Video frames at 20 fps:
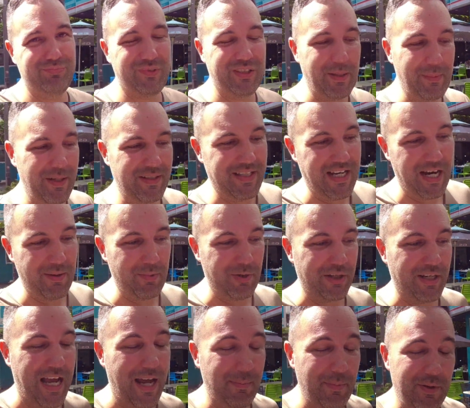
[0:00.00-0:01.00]
something terrible
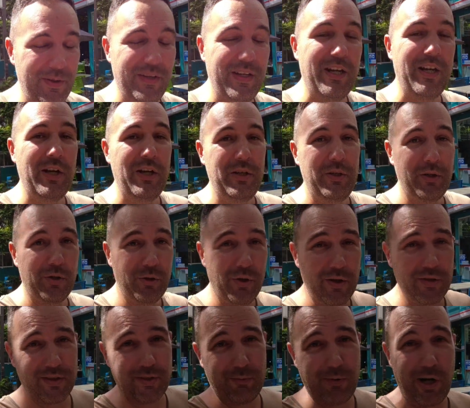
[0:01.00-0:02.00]
could happen, you
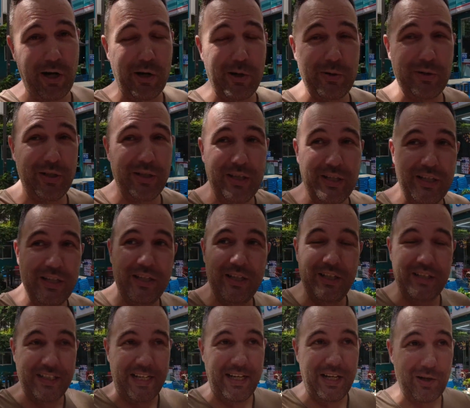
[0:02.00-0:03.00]
cross the road,
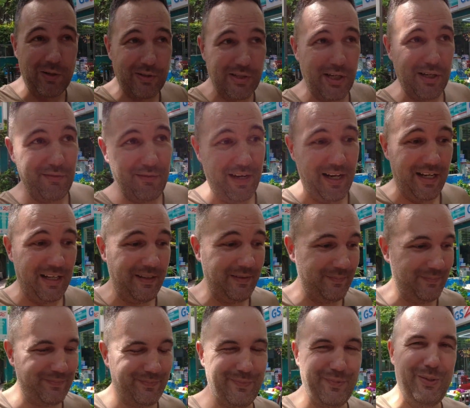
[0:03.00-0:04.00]
get knocked over,
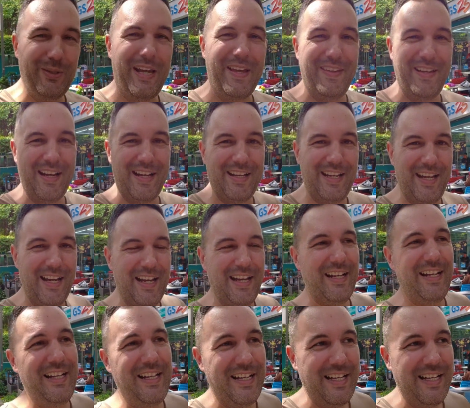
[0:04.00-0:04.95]
you get the idea.